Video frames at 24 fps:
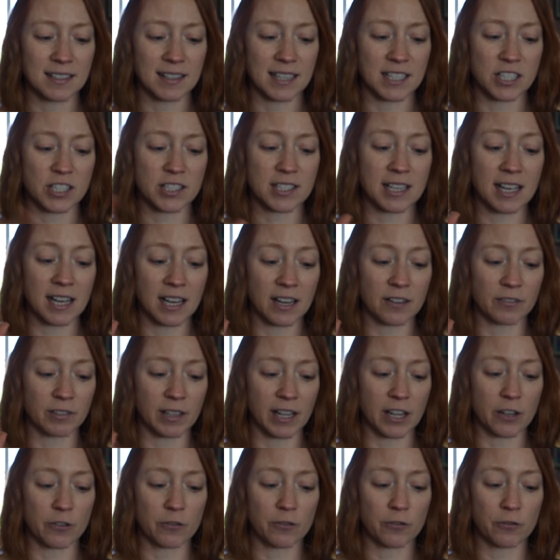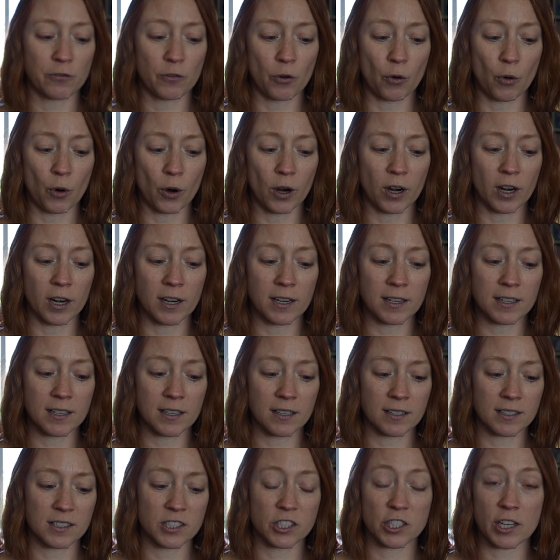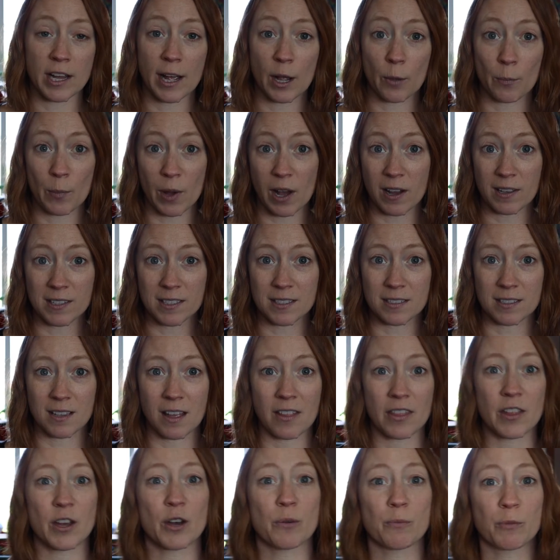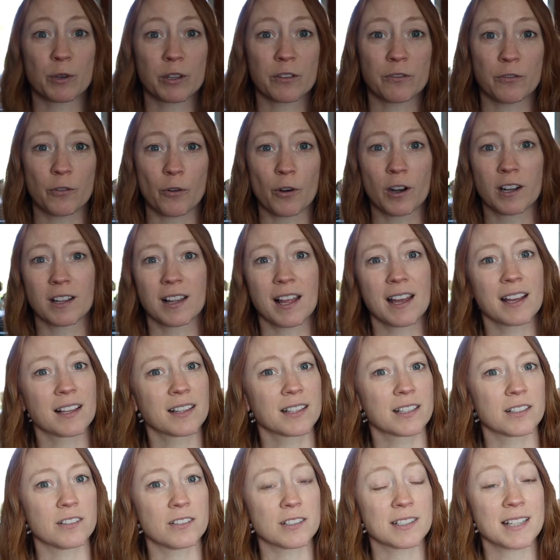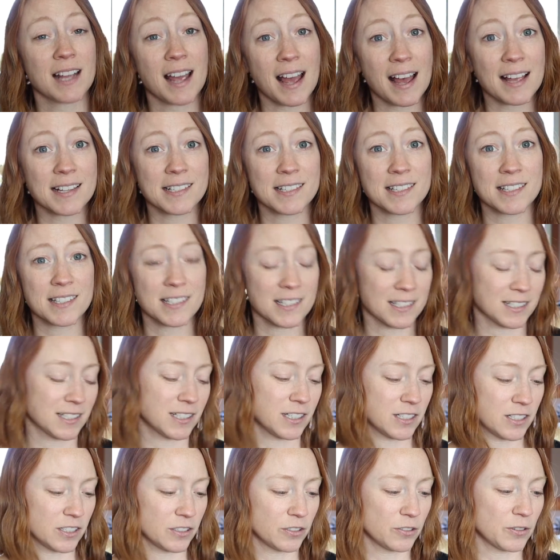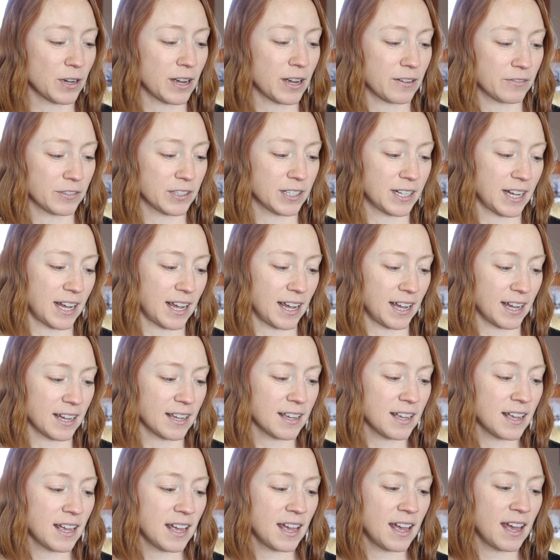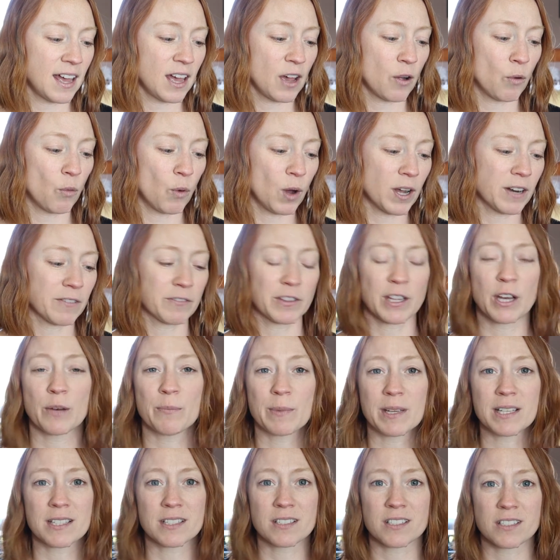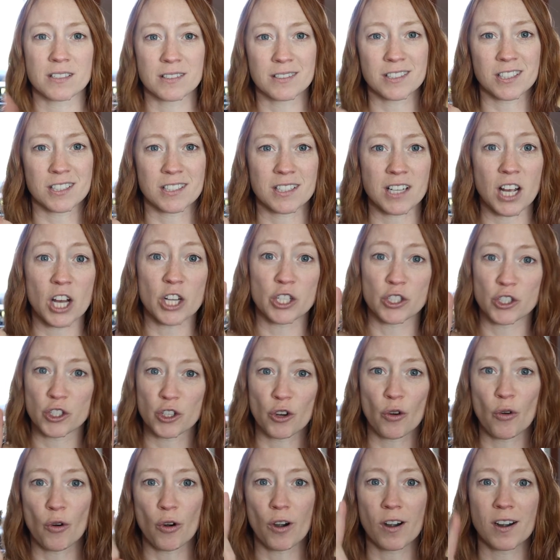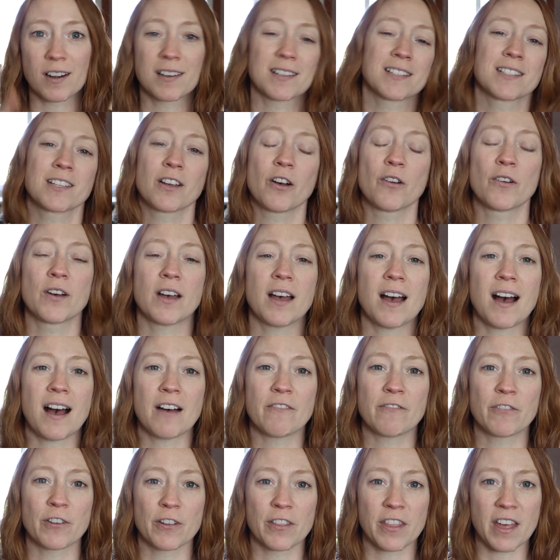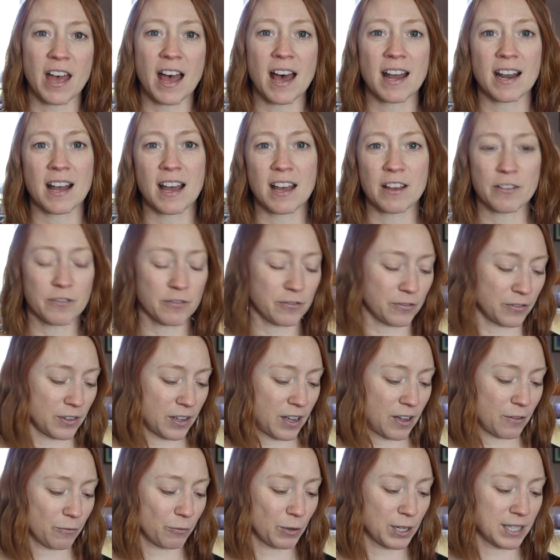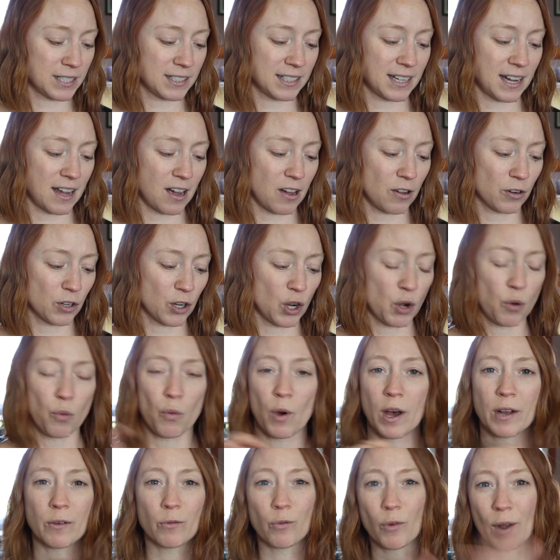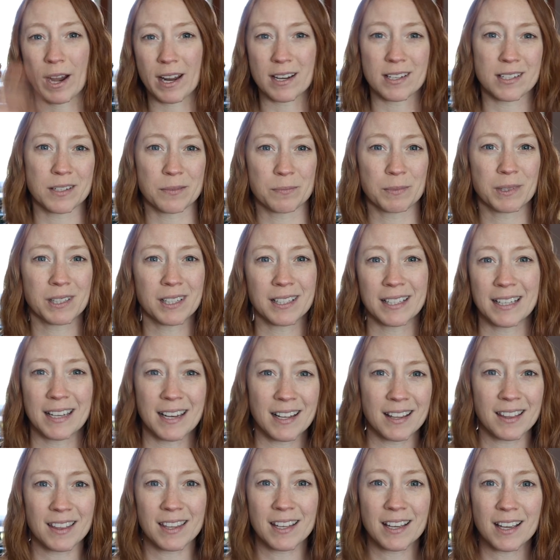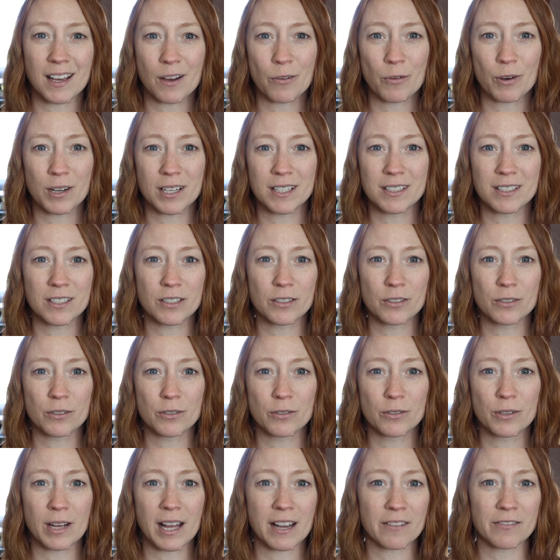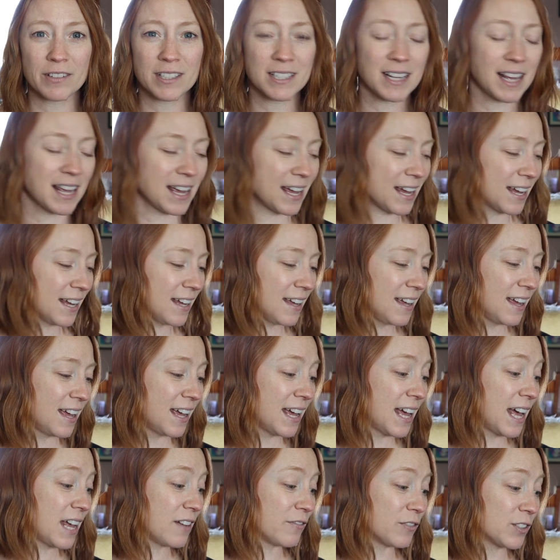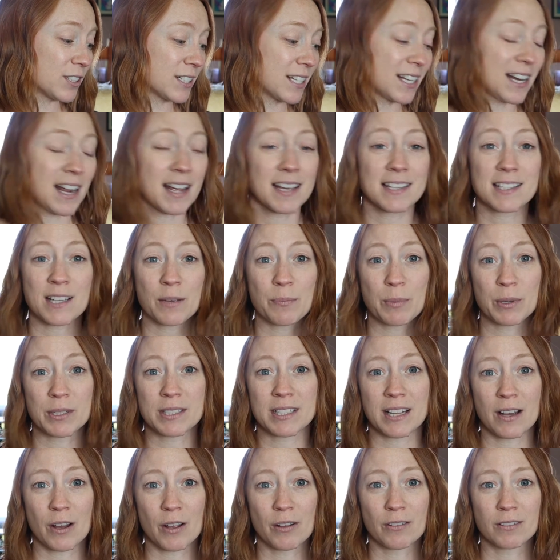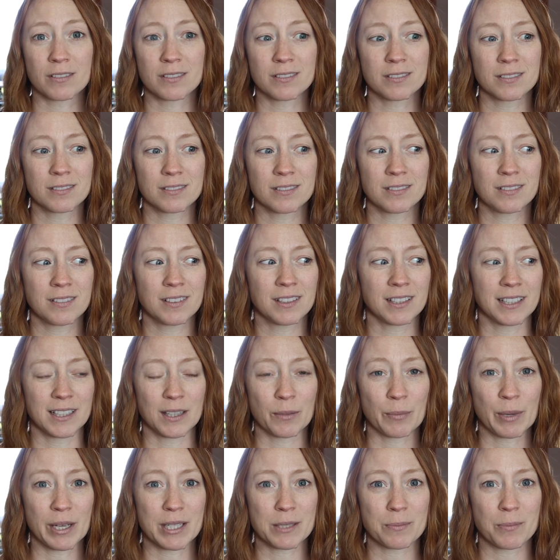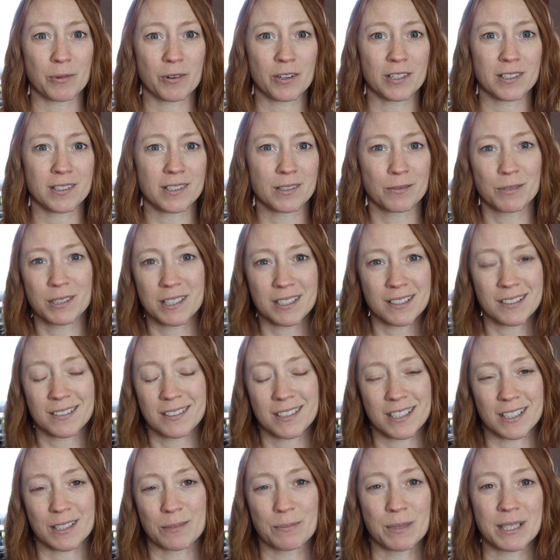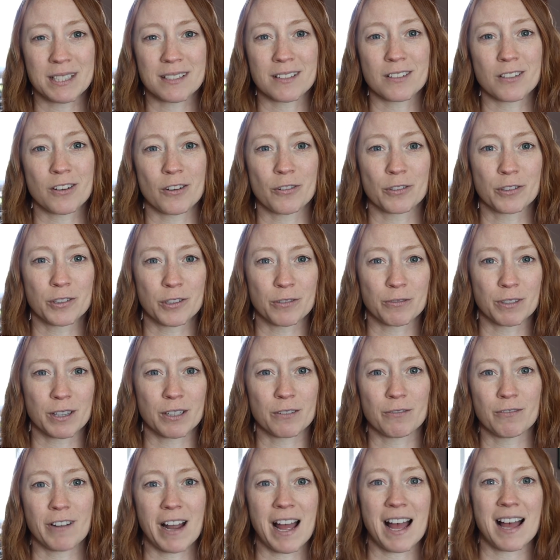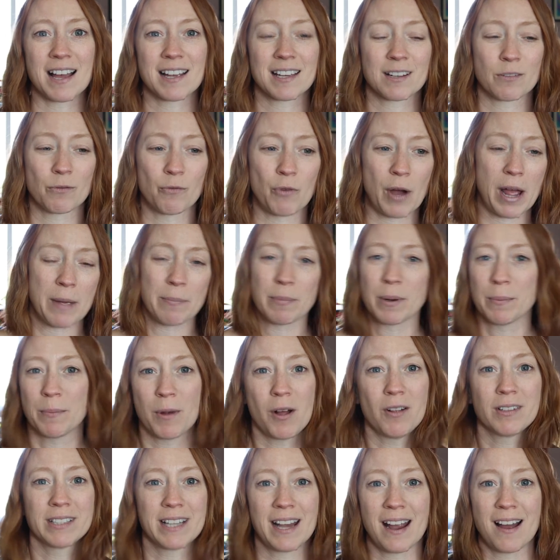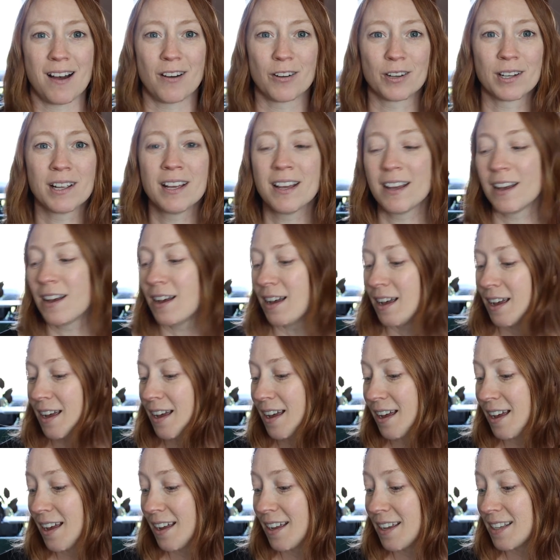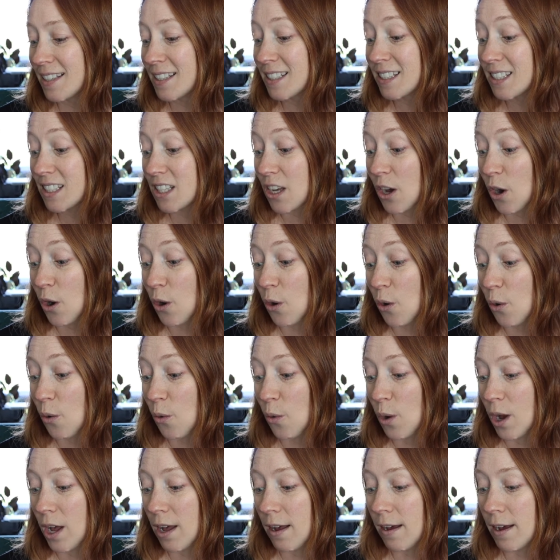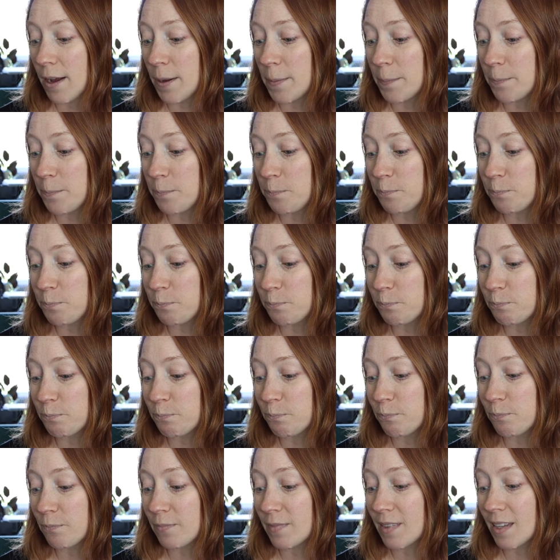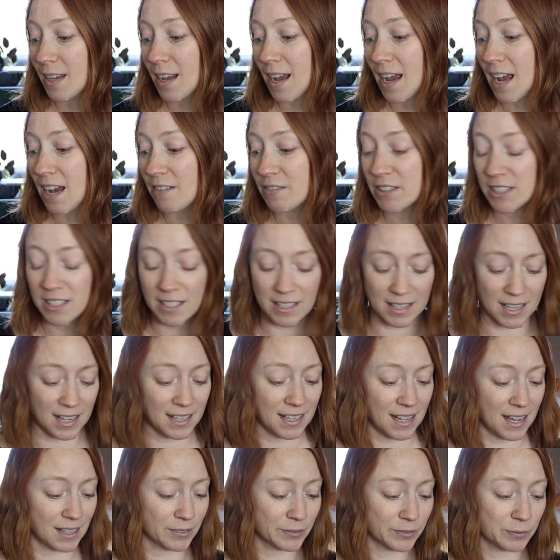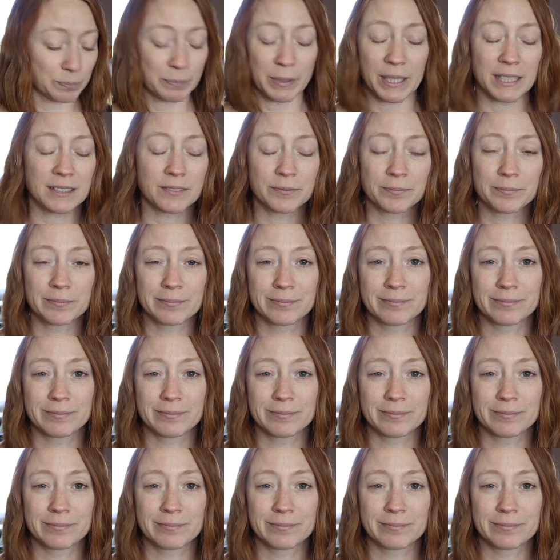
they just have like 4 check boxes on them with 4 like little tasks to do every day. One of them is just a chore. So for that, I've written down one random cleaning thing I want to do every day, and for today's I put down clean the baseboards, which just means I'll go through with a rag and wipe them all down. So I haven't done that yet, but